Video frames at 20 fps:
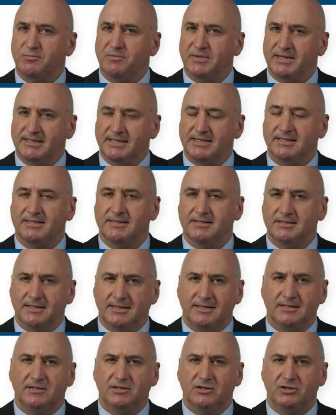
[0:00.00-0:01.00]
businesses, and
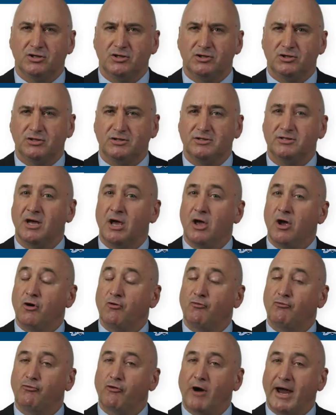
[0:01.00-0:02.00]
institutions
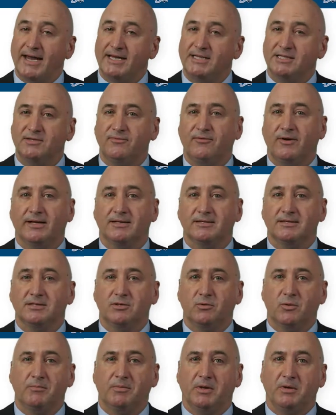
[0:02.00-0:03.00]
raise funds
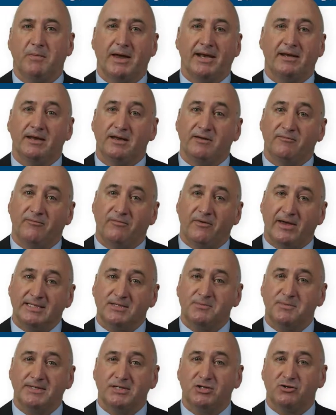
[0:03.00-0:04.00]
to implement
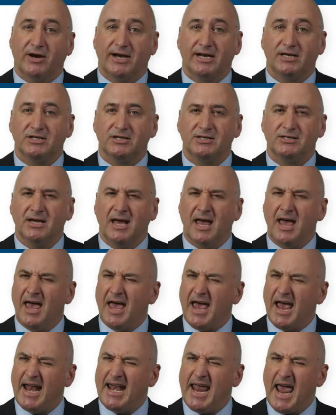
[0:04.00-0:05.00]
investment strategies
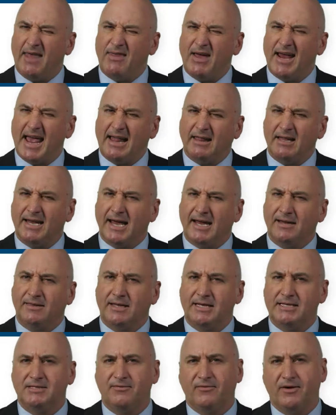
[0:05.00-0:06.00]
and how they allocate
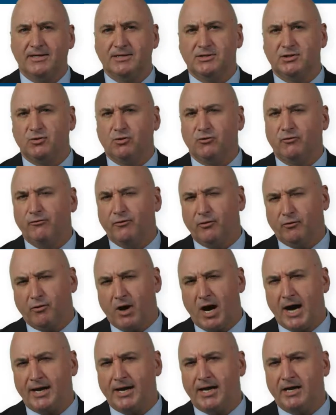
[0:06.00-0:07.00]
these funds to a
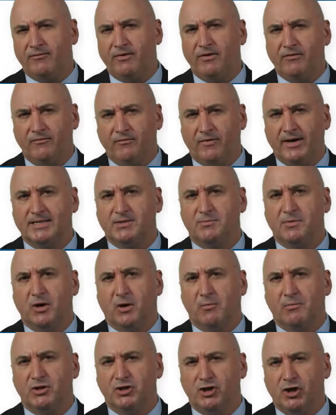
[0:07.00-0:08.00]
variety of investment
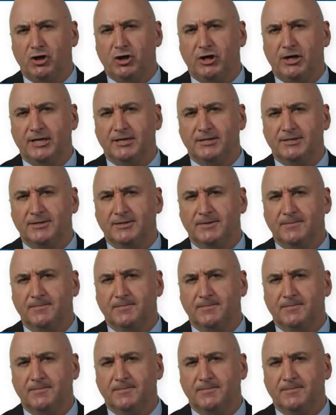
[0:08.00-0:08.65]
opportunities.